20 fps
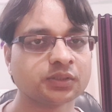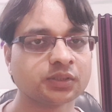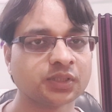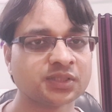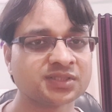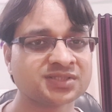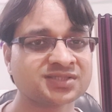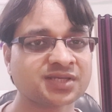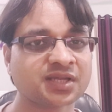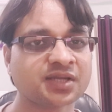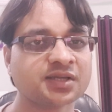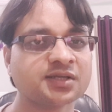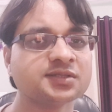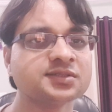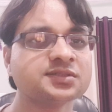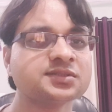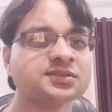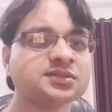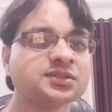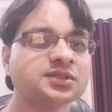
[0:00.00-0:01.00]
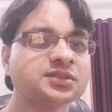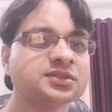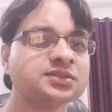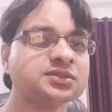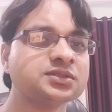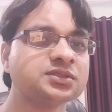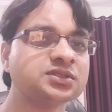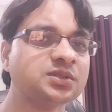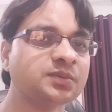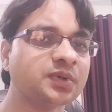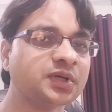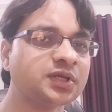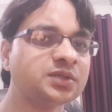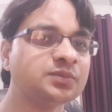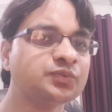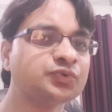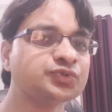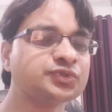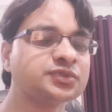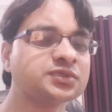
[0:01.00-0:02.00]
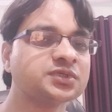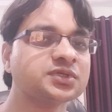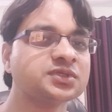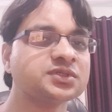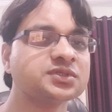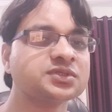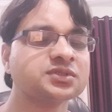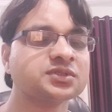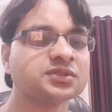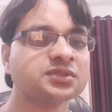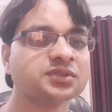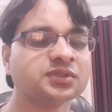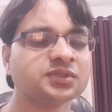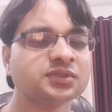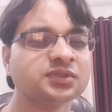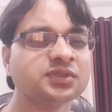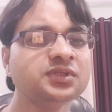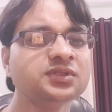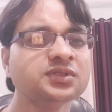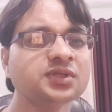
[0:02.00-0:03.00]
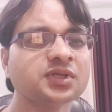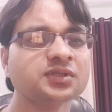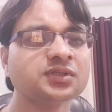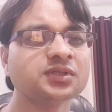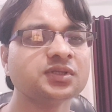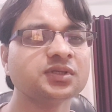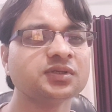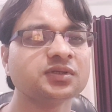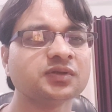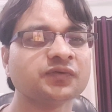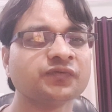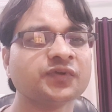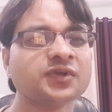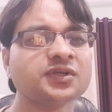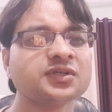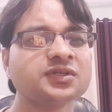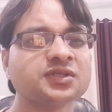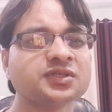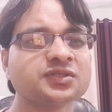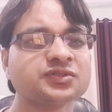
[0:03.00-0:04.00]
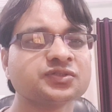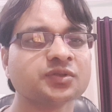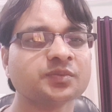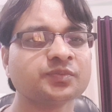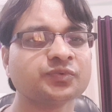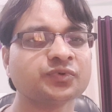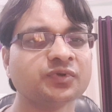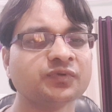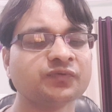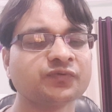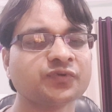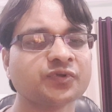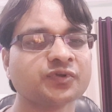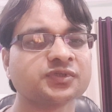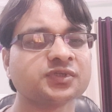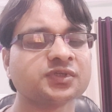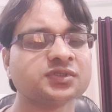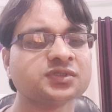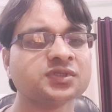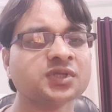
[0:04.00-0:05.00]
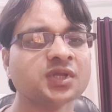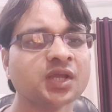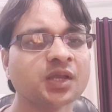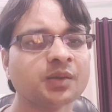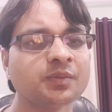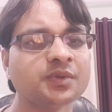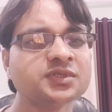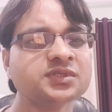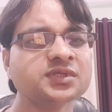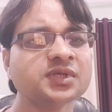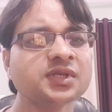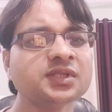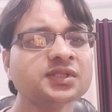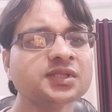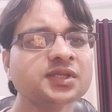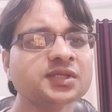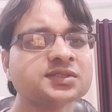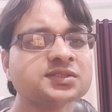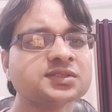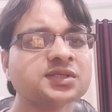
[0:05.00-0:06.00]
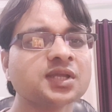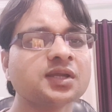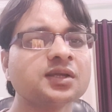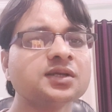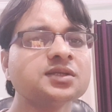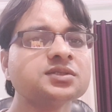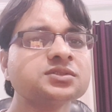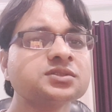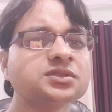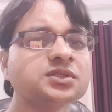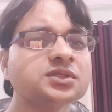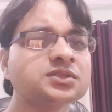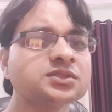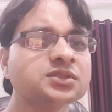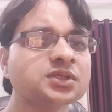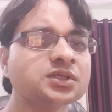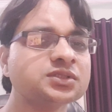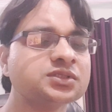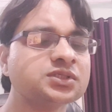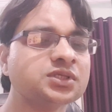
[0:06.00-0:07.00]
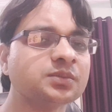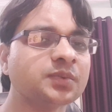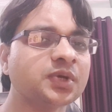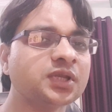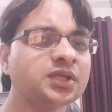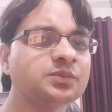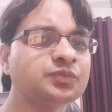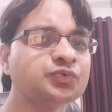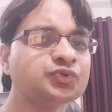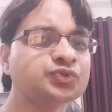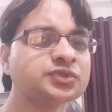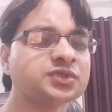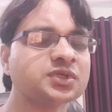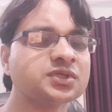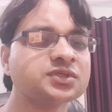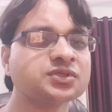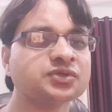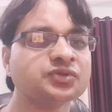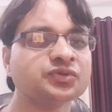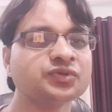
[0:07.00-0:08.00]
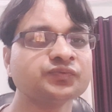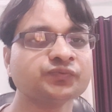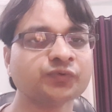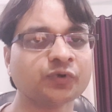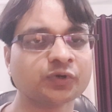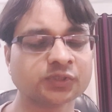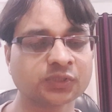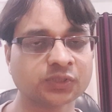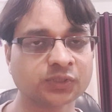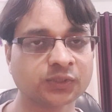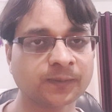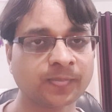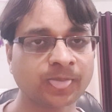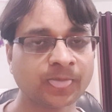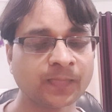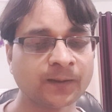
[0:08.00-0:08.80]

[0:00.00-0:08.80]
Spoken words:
Stangus test, Chimani-Moose test. These are the different tests of tuning fork test. Basically, the Stangus test and Chimani-Moose test used for the